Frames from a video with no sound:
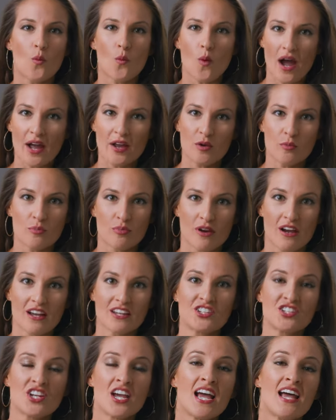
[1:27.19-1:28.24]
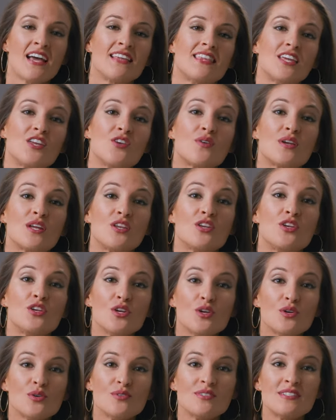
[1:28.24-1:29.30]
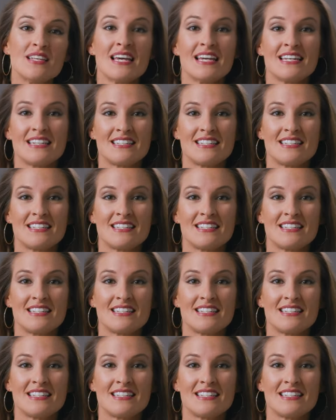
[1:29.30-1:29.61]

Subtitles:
wire brush that you can use